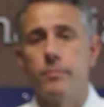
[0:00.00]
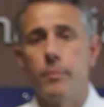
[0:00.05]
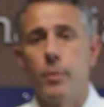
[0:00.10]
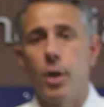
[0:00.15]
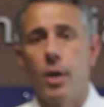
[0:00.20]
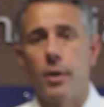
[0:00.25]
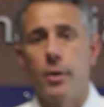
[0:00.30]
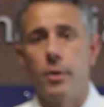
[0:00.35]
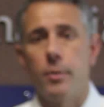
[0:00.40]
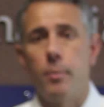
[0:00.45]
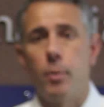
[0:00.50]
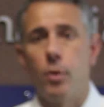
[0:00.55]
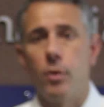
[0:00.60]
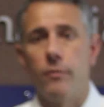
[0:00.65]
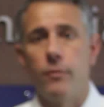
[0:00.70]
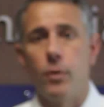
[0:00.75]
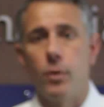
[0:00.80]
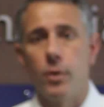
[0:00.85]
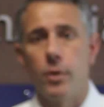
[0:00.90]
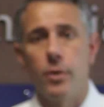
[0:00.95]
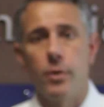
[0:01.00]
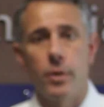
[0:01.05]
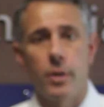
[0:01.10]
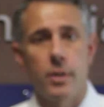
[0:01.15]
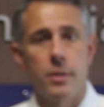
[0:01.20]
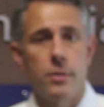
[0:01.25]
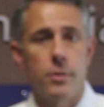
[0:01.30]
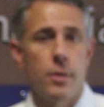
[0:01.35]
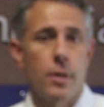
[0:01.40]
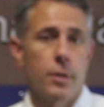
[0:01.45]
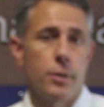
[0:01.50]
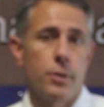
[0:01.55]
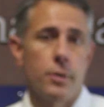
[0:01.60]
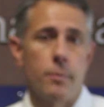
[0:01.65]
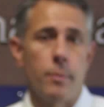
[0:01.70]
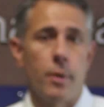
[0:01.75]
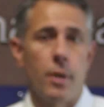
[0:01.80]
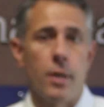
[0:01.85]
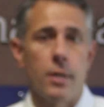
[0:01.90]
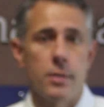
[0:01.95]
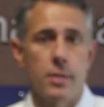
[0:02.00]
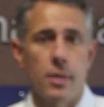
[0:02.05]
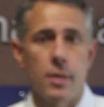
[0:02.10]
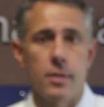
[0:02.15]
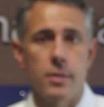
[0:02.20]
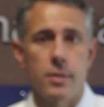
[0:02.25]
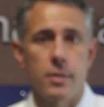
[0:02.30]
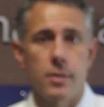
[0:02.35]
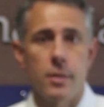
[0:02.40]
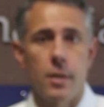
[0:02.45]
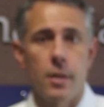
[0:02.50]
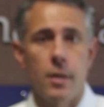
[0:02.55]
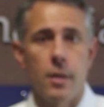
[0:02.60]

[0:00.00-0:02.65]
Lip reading: broader portfolio construction process